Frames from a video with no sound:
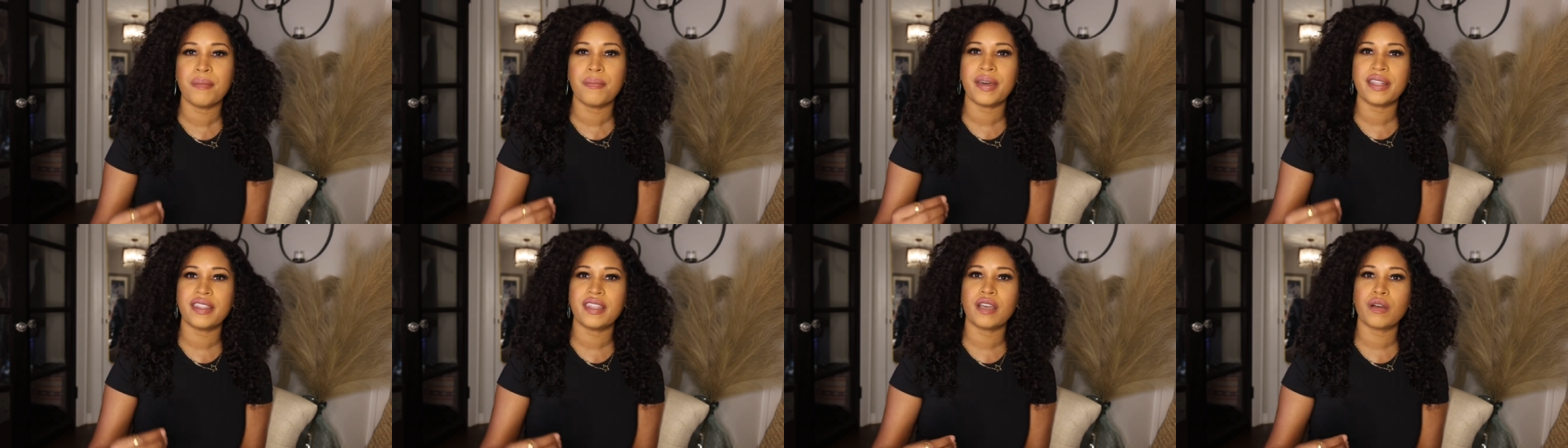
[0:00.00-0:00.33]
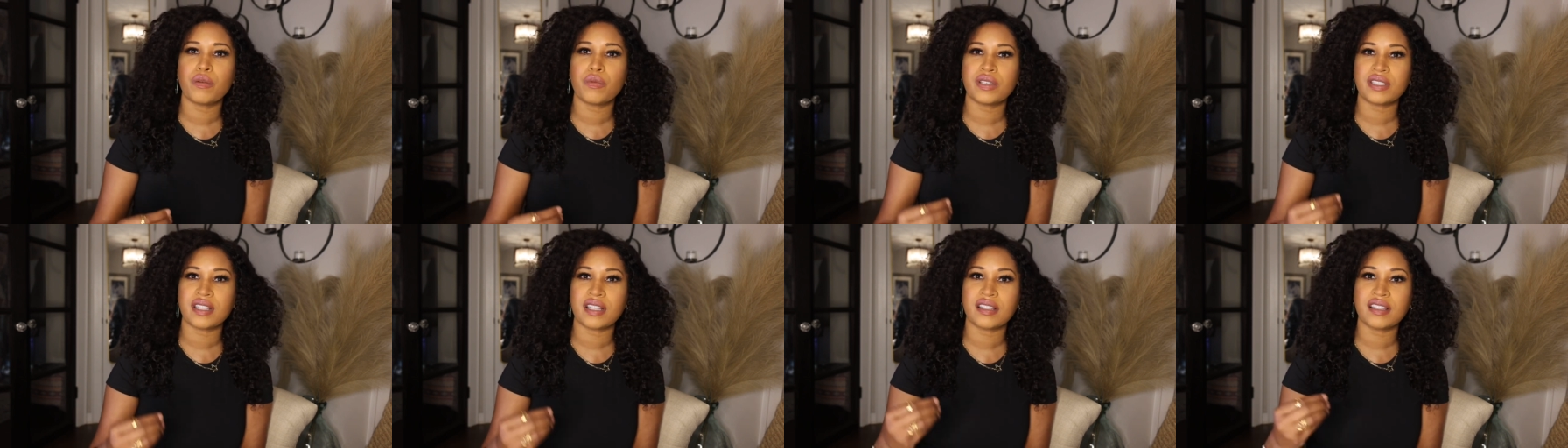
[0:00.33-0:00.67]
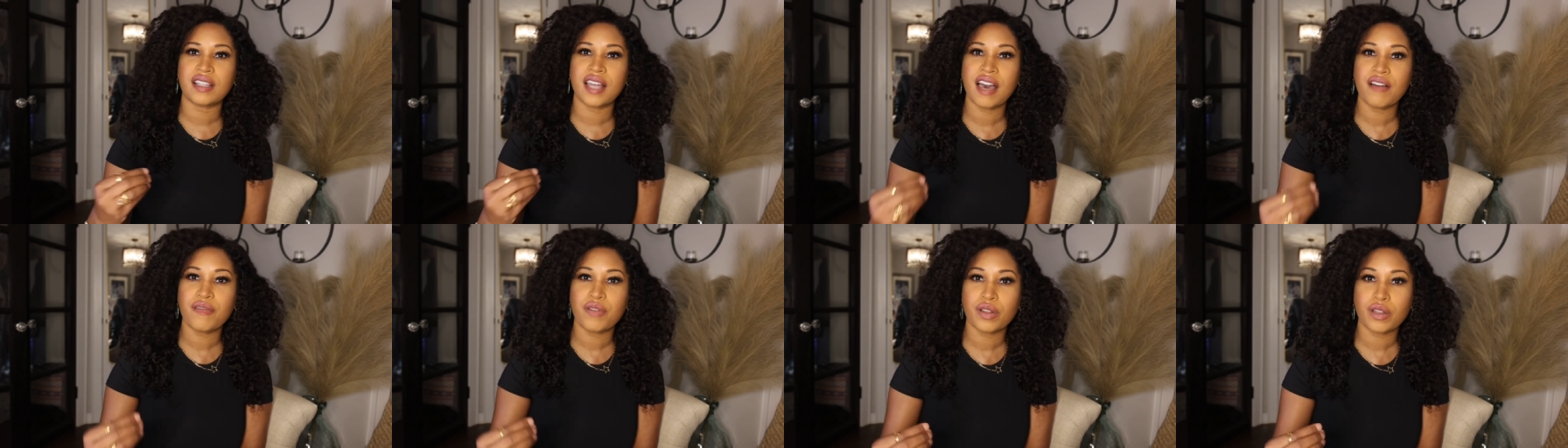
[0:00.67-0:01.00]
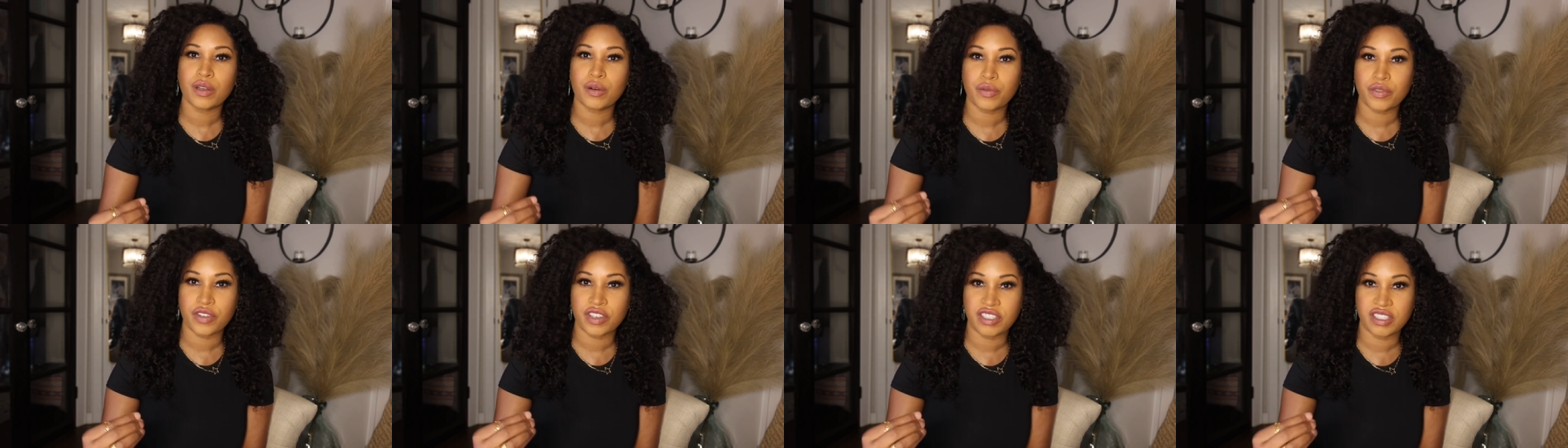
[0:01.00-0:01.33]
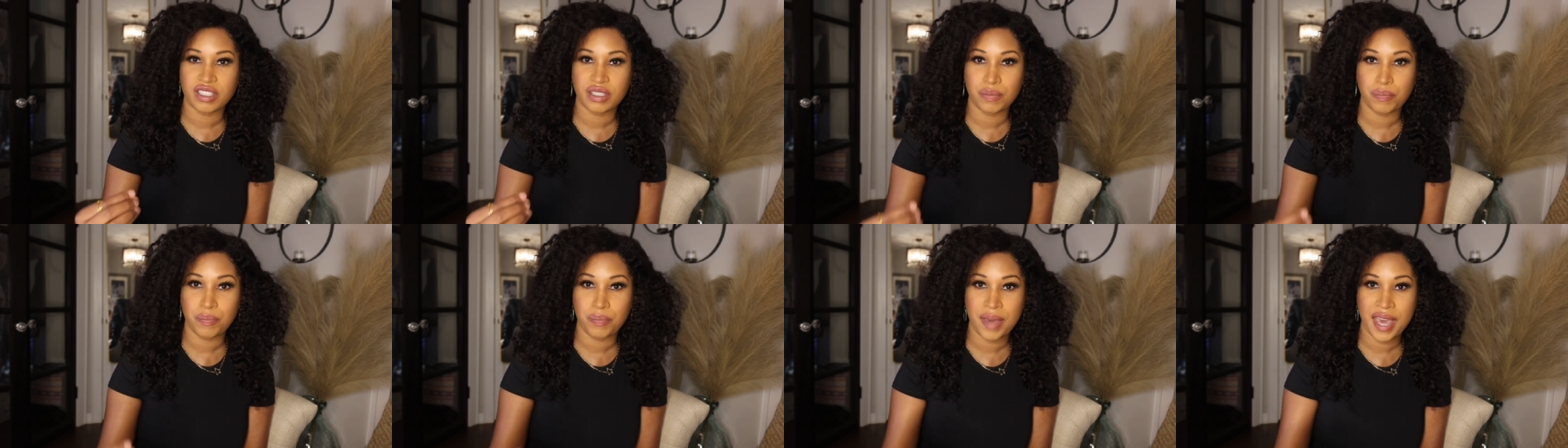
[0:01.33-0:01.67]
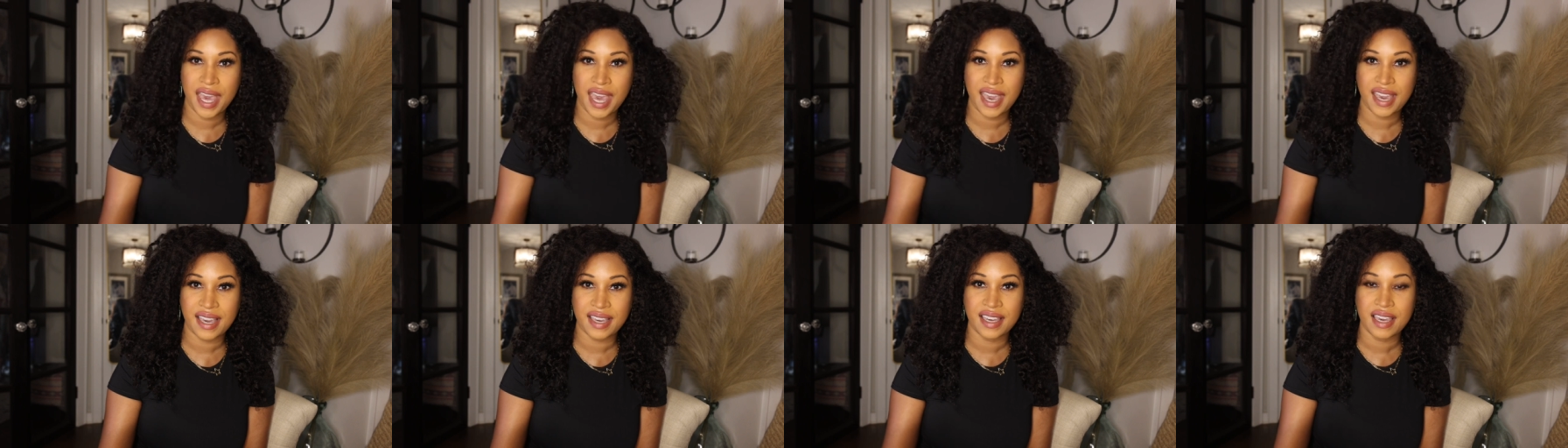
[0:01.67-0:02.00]
But there was a level of
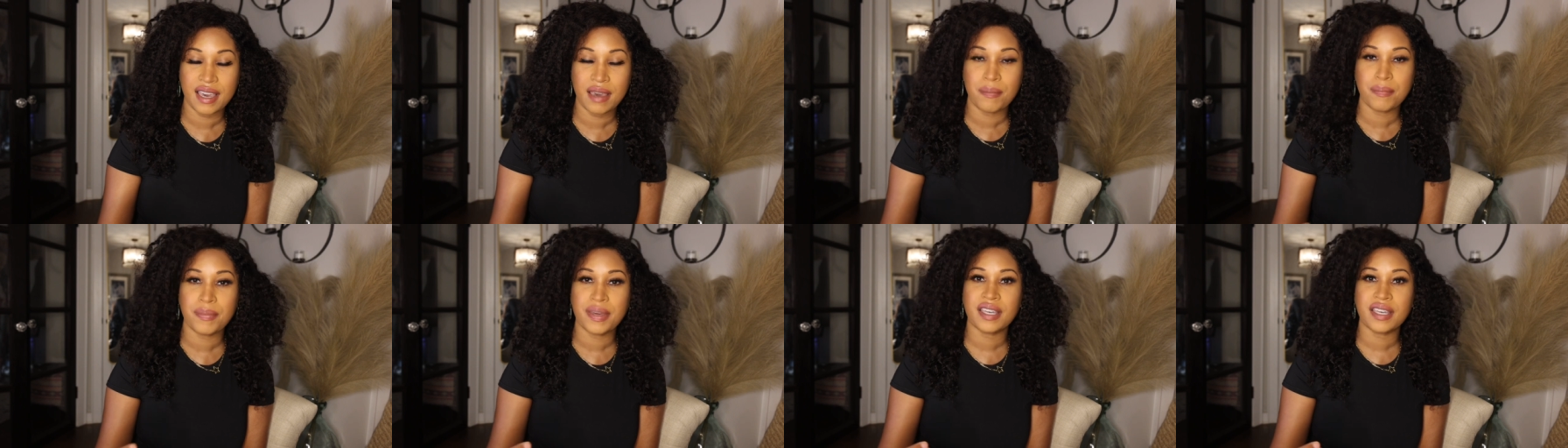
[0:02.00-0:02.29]
respect